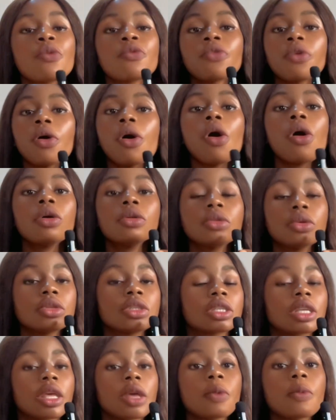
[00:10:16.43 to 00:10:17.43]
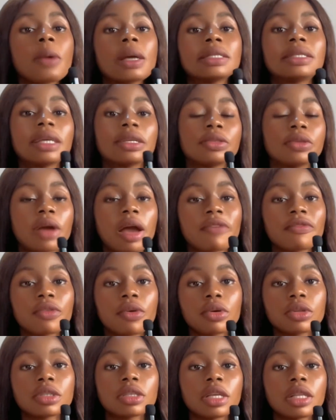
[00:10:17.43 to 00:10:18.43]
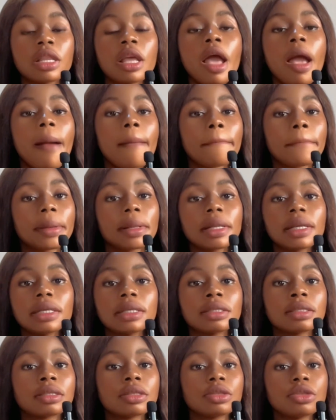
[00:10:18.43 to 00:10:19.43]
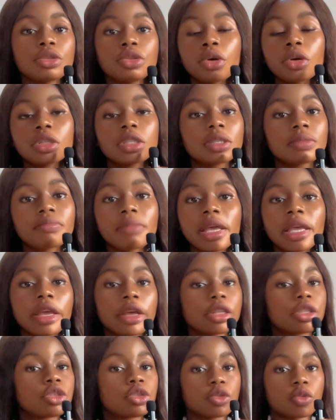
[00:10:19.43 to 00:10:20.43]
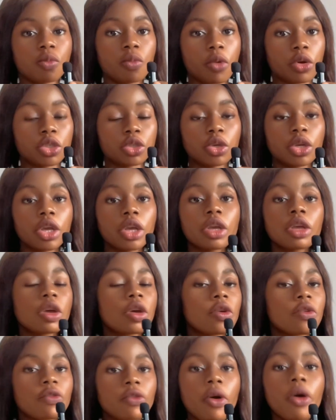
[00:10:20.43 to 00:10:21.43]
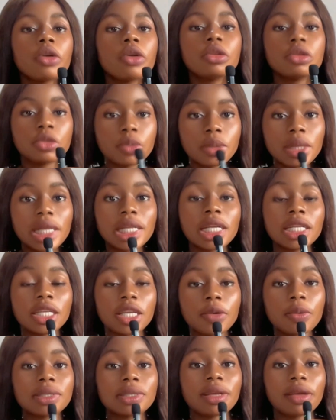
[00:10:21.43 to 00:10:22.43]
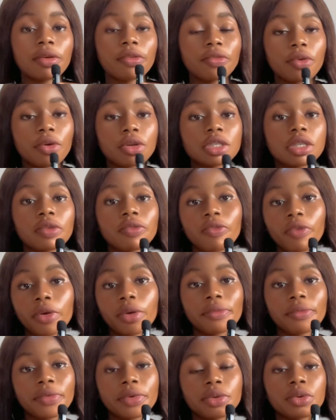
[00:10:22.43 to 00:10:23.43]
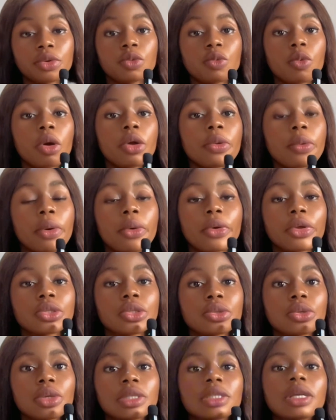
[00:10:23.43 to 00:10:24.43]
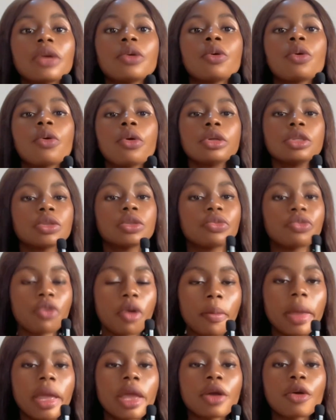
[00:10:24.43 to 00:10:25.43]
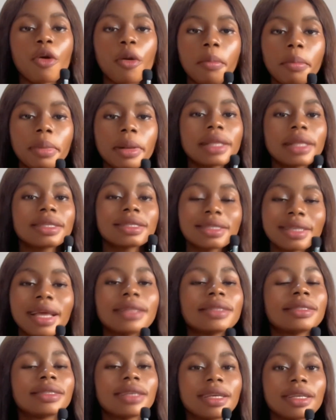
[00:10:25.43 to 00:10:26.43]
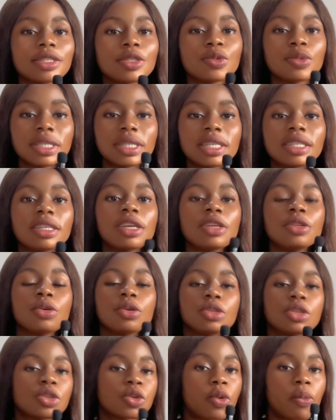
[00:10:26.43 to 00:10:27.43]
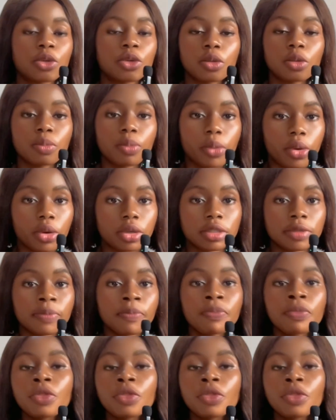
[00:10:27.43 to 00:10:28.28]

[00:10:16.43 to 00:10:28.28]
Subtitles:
For all those keywords that you have gotten, please don't make it too much. Okay, for all those related keywords that you've gotten for your video, what you're going to do is that you're going to form a complete sentence with it in your description box.